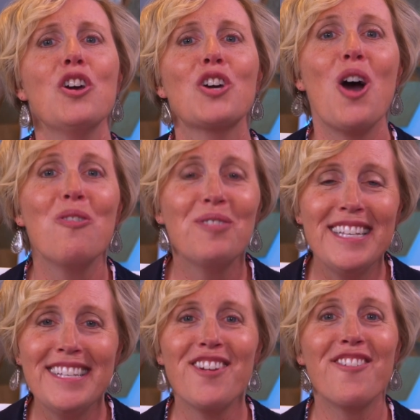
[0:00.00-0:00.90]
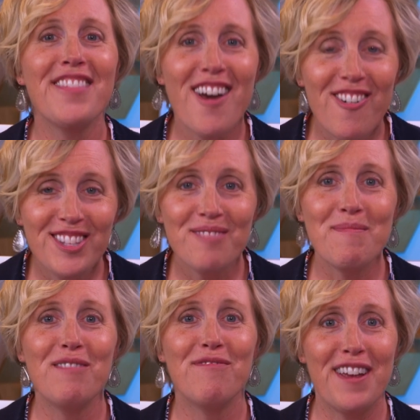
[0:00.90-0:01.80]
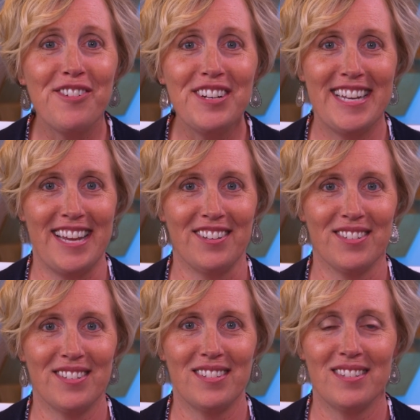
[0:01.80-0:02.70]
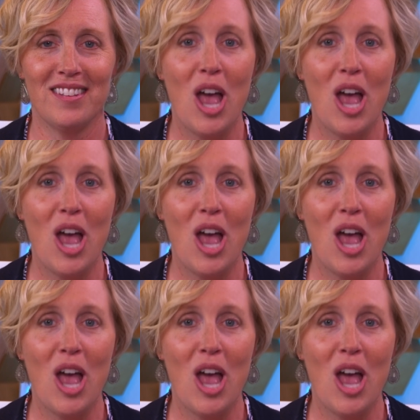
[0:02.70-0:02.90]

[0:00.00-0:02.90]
Cozies are the ultimate fairy tales.